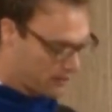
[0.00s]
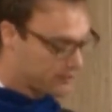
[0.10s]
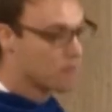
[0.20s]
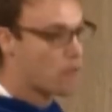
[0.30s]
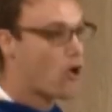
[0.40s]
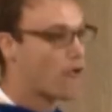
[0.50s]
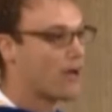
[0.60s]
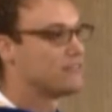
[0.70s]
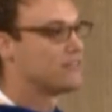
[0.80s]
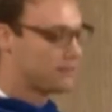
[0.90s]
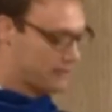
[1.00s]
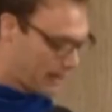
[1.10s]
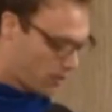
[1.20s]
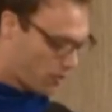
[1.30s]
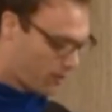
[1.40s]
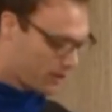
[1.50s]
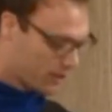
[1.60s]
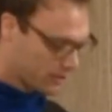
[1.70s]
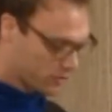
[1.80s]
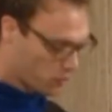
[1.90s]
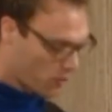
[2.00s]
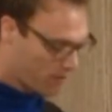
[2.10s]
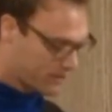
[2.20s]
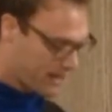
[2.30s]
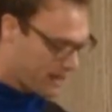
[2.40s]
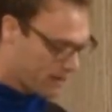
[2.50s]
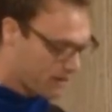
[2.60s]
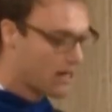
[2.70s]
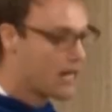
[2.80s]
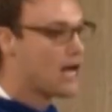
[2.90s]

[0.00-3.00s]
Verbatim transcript: St. Paul writes in 2 Corinthians 12:10,